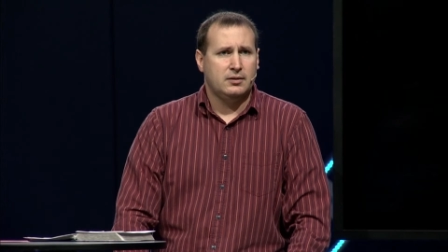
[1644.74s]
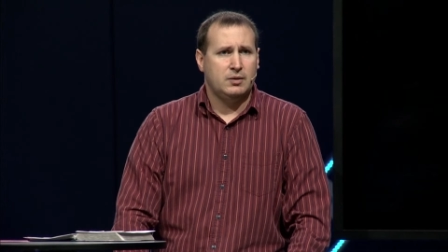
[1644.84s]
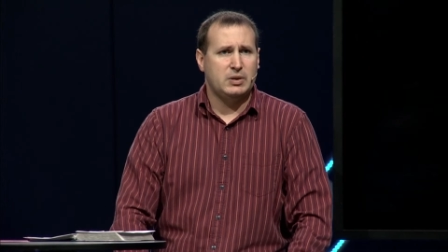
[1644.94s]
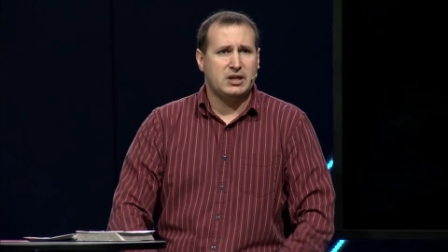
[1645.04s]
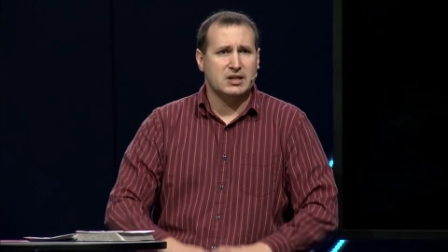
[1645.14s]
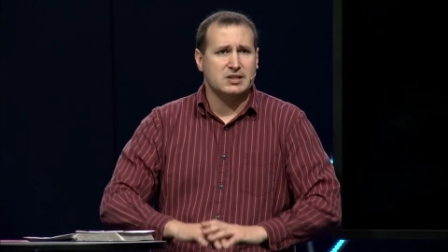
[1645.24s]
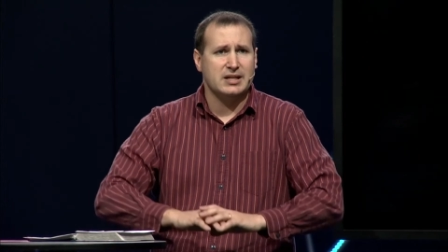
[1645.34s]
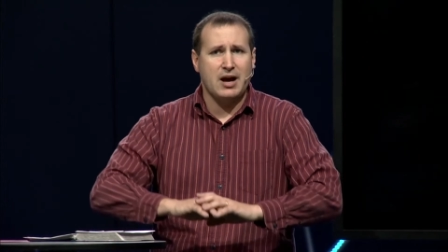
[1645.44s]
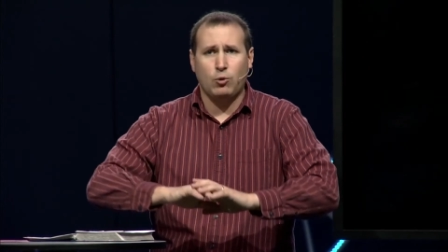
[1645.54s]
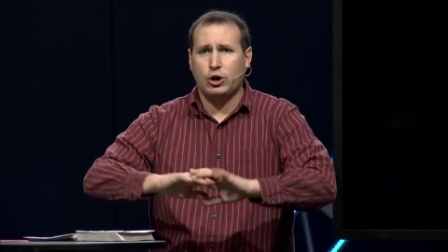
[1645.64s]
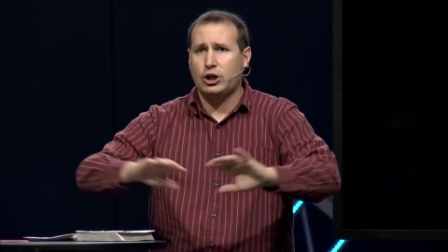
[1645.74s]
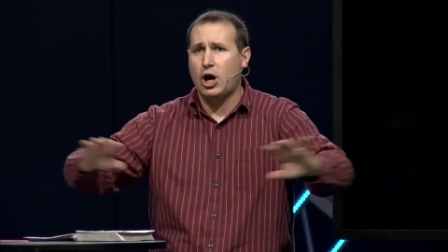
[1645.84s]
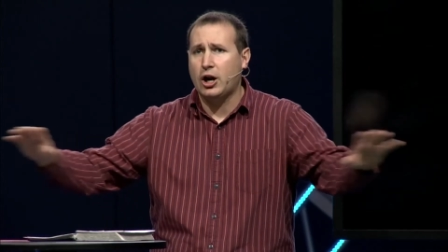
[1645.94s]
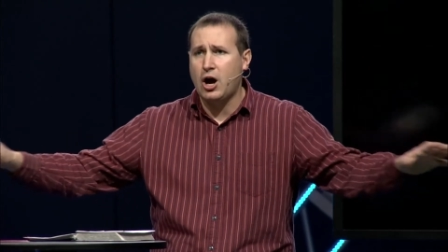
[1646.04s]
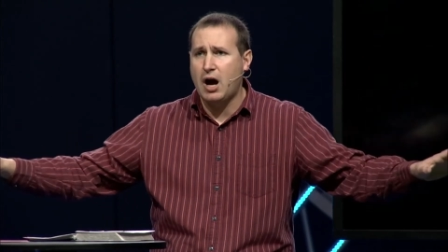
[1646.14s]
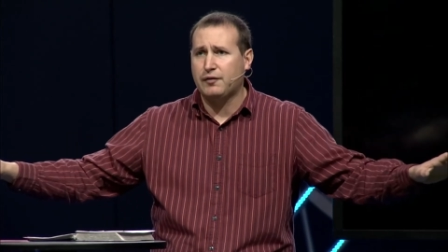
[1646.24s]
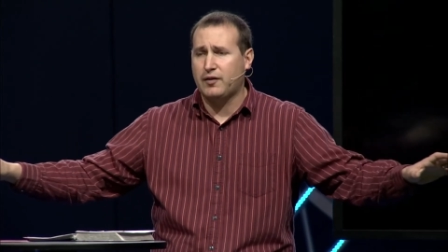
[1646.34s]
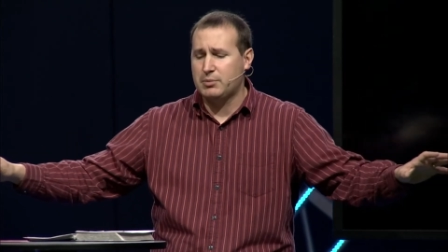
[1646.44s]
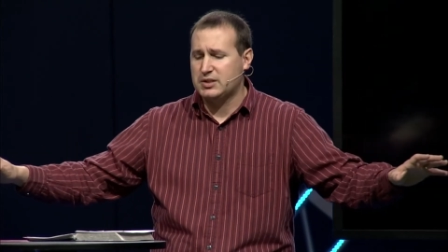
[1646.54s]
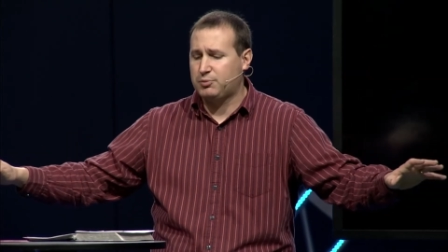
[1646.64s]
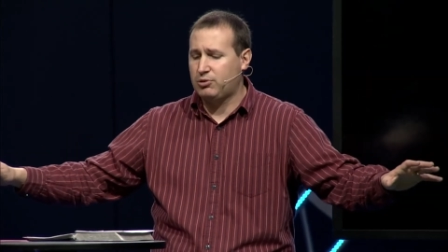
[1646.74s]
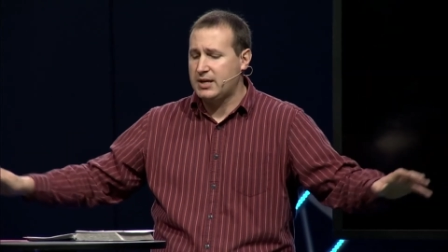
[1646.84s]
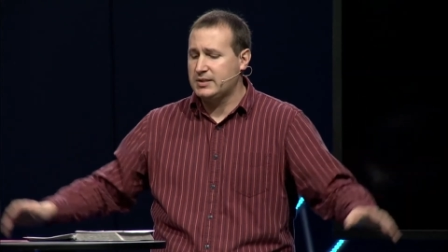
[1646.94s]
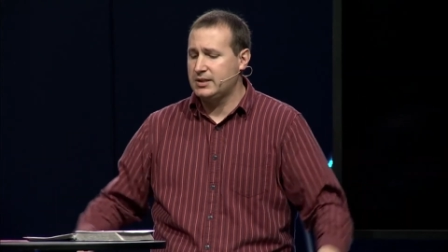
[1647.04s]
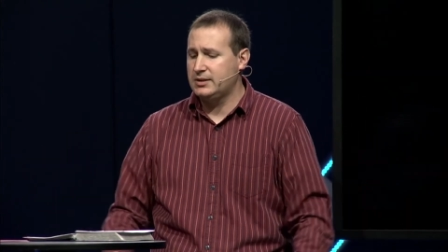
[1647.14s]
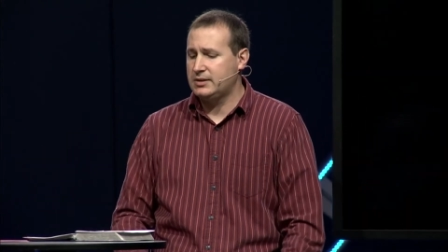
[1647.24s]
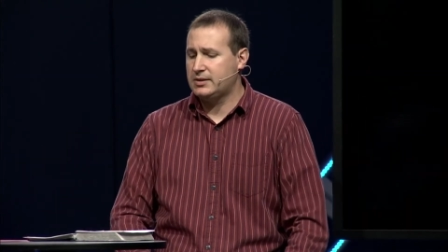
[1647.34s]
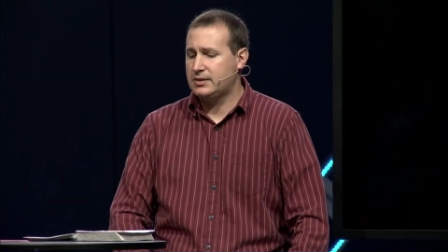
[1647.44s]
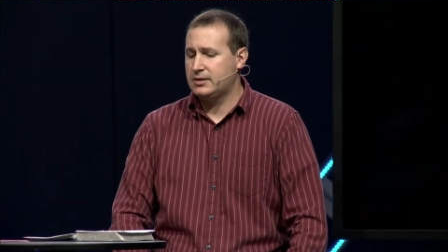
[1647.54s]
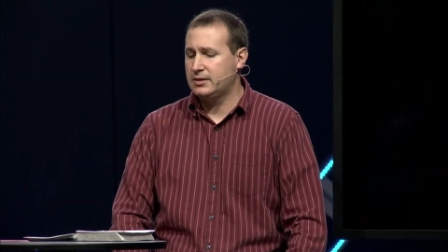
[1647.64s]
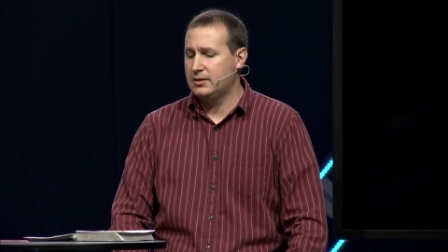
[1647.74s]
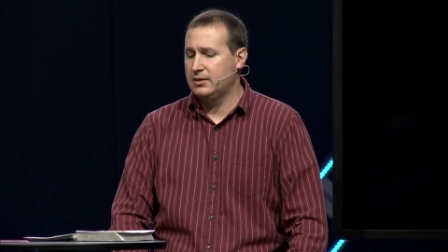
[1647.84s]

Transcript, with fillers: And because of that, we're cut off from his presence.